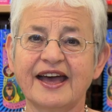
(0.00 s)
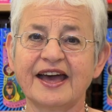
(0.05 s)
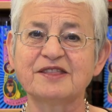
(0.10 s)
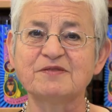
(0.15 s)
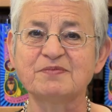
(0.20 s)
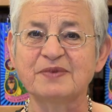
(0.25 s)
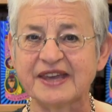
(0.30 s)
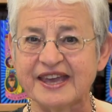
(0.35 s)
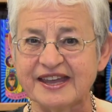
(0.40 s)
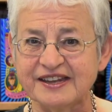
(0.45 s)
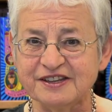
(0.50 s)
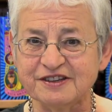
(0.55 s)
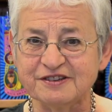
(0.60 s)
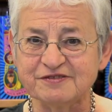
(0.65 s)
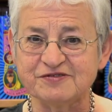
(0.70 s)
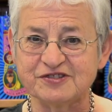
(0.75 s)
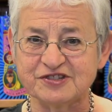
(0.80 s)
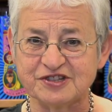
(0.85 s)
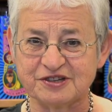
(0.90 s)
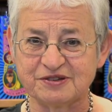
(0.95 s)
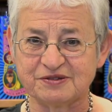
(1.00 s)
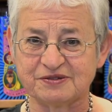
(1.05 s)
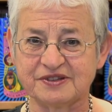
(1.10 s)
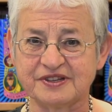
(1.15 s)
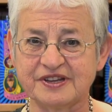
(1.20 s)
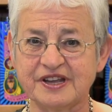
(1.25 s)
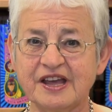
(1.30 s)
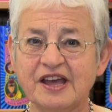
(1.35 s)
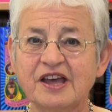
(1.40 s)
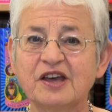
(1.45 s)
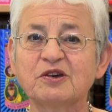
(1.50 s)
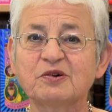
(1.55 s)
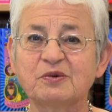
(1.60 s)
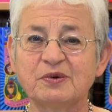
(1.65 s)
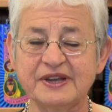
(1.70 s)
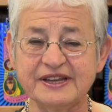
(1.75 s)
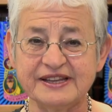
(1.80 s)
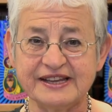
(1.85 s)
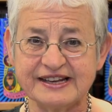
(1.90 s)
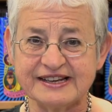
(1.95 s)
At the beginning of June,
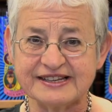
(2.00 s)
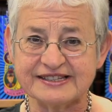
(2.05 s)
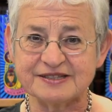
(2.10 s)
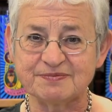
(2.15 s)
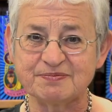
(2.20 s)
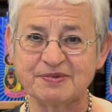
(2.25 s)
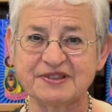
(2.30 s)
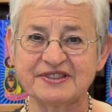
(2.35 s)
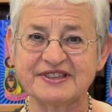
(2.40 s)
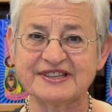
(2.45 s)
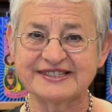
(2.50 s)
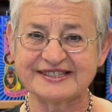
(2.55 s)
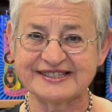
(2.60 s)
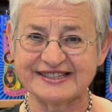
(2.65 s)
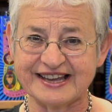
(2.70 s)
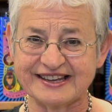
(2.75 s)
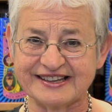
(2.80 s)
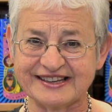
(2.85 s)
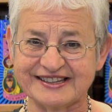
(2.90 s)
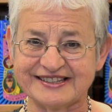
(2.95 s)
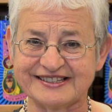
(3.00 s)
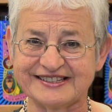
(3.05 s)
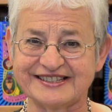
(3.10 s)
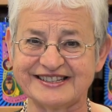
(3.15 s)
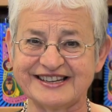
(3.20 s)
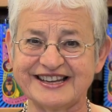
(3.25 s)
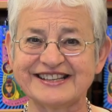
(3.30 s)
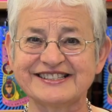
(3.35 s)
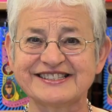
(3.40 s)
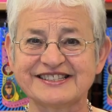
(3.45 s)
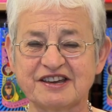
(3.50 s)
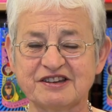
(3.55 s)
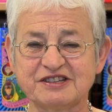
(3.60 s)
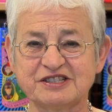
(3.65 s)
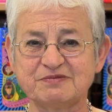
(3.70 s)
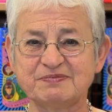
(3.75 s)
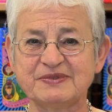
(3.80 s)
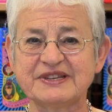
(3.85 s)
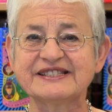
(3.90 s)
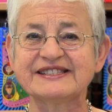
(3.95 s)
Queen Elizabeth II is going
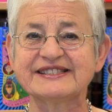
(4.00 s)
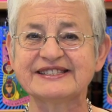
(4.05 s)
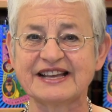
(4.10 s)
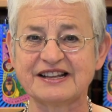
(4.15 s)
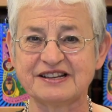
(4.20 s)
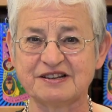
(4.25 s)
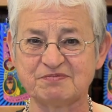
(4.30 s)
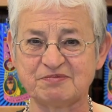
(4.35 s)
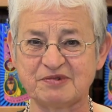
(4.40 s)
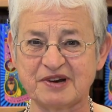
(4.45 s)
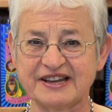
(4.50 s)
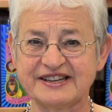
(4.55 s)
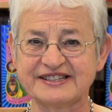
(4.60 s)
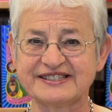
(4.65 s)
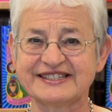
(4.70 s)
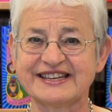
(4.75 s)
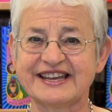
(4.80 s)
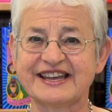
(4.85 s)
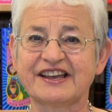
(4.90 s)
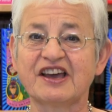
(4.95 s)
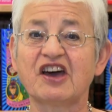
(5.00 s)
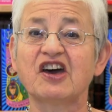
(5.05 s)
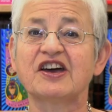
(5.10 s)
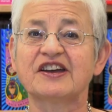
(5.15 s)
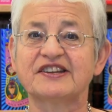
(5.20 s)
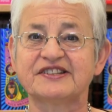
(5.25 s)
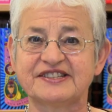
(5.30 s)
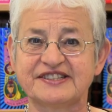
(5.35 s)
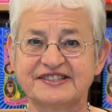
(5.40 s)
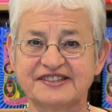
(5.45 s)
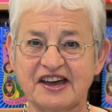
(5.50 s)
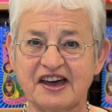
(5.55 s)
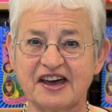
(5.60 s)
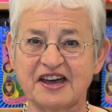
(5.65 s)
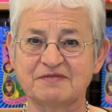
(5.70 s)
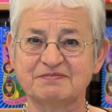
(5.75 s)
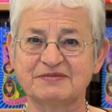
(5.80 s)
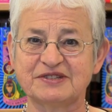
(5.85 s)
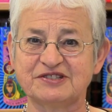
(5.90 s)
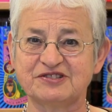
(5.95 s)
to be celebrating her
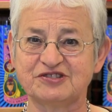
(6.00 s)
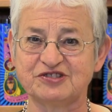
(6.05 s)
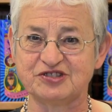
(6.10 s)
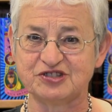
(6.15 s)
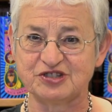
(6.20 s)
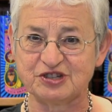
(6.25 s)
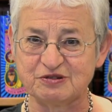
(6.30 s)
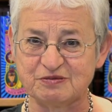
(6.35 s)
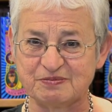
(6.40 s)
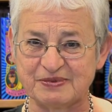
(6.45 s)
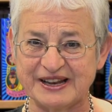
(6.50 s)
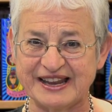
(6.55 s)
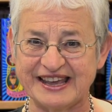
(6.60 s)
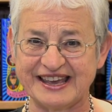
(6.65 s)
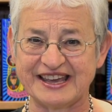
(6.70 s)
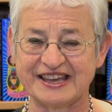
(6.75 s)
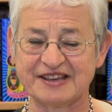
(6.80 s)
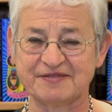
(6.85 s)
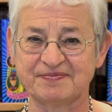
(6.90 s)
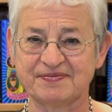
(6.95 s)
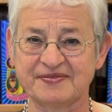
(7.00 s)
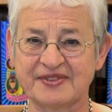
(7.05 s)
Diamond Jubilee.